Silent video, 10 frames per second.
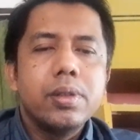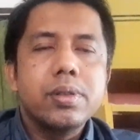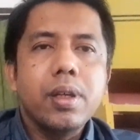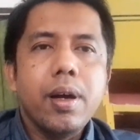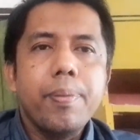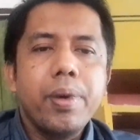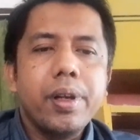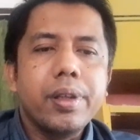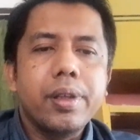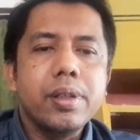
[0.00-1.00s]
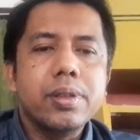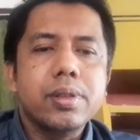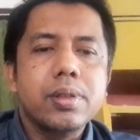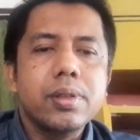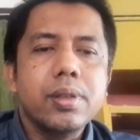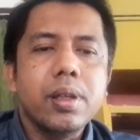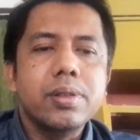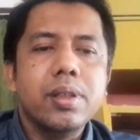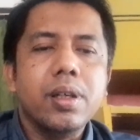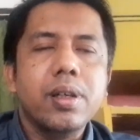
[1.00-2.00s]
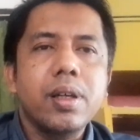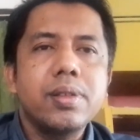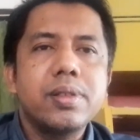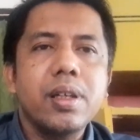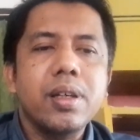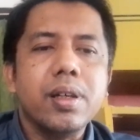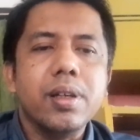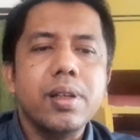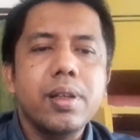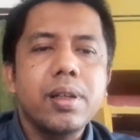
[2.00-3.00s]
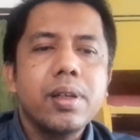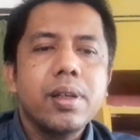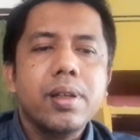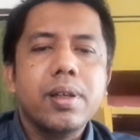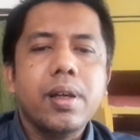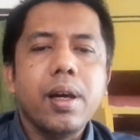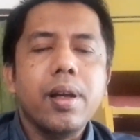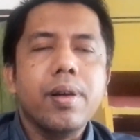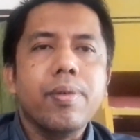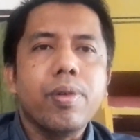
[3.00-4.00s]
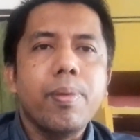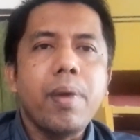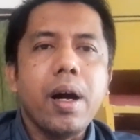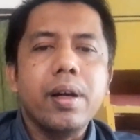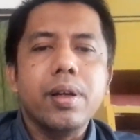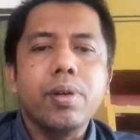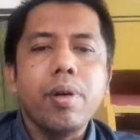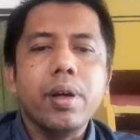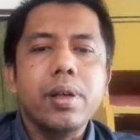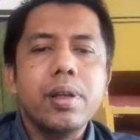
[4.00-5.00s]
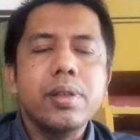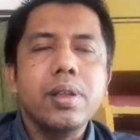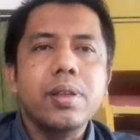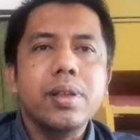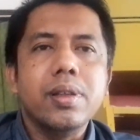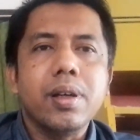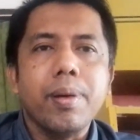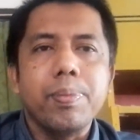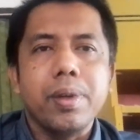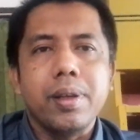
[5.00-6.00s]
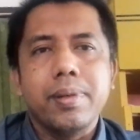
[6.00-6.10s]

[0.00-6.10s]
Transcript: the abilities that children generally gain from undergoing DTT therapy.